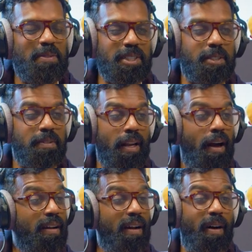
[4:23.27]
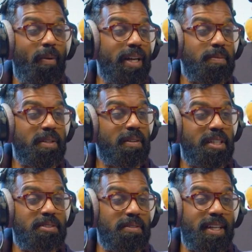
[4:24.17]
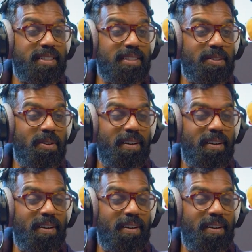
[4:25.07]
would just be going, oh, I can't wait to be at a restaurant next to your